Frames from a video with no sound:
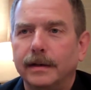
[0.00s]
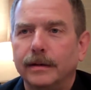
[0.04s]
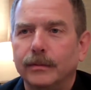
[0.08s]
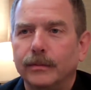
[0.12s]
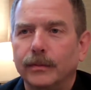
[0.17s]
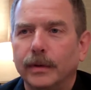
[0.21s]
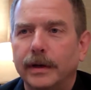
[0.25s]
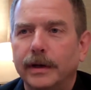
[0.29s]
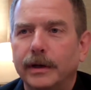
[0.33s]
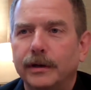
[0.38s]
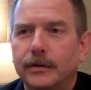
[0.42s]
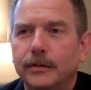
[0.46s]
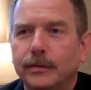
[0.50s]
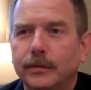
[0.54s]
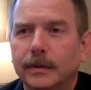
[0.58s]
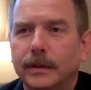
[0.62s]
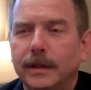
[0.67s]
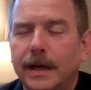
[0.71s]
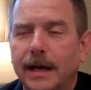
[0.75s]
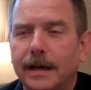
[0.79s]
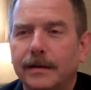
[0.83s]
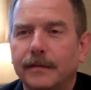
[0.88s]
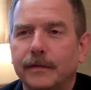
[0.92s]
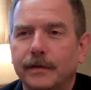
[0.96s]
run into a
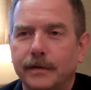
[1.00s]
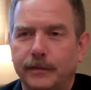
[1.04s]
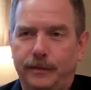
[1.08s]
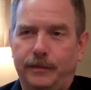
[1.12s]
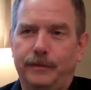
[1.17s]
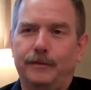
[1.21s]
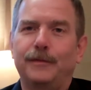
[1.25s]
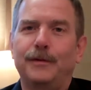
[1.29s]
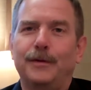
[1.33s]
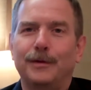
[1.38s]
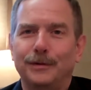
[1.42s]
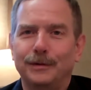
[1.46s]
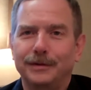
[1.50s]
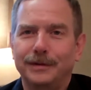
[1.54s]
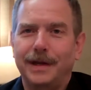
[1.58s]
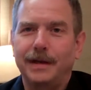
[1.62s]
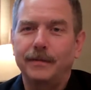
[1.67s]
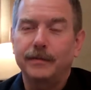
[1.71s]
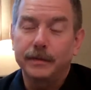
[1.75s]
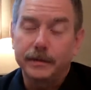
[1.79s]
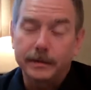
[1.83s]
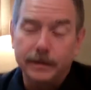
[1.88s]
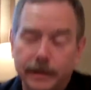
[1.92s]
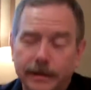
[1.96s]
lot of different photos,
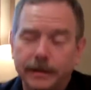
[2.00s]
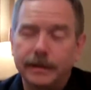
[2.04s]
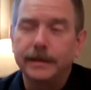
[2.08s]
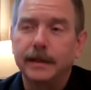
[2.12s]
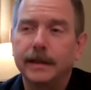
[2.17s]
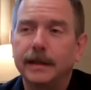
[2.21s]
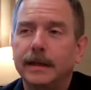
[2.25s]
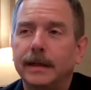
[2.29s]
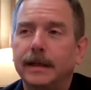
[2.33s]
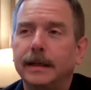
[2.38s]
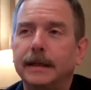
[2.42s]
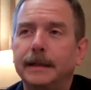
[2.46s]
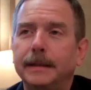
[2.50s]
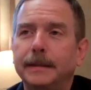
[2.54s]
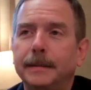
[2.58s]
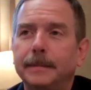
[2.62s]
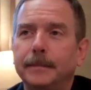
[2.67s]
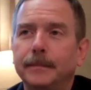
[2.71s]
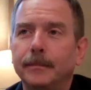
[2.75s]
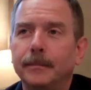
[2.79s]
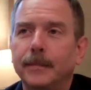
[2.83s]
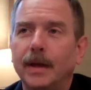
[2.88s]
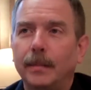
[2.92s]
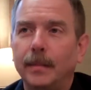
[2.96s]
obviously.
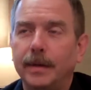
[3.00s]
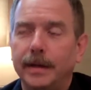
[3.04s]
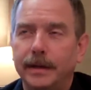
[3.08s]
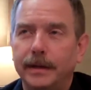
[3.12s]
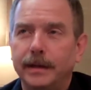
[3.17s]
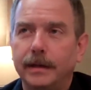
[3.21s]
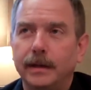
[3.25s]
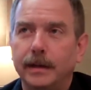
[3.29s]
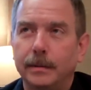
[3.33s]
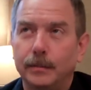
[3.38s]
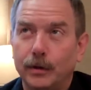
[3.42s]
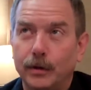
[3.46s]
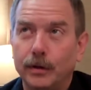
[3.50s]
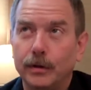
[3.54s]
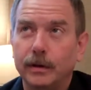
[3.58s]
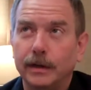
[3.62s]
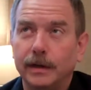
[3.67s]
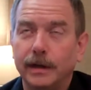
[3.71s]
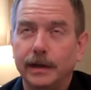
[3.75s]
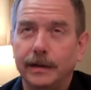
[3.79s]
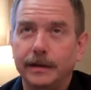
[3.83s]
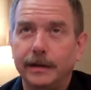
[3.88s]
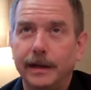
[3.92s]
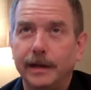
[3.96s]
I'm currently
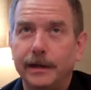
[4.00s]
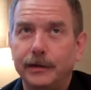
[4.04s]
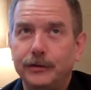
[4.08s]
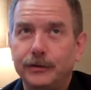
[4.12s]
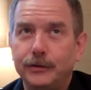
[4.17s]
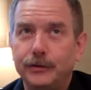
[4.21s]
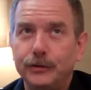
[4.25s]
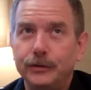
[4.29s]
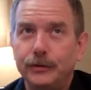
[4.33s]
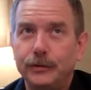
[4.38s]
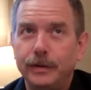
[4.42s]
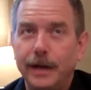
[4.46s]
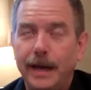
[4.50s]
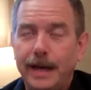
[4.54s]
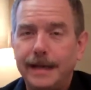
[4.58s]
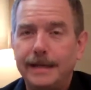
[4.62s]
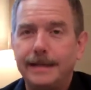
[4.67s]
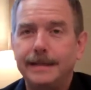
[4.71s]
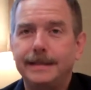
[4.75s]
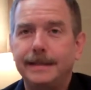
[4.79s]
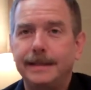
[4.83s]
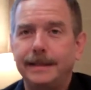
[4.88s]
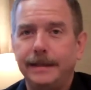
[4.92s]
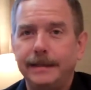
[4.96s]
on day
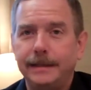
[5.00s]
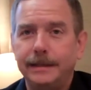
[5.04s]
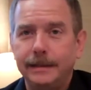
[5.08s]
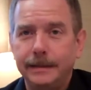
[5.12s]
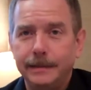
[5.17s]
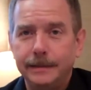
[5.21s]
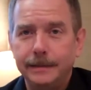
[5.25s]
218,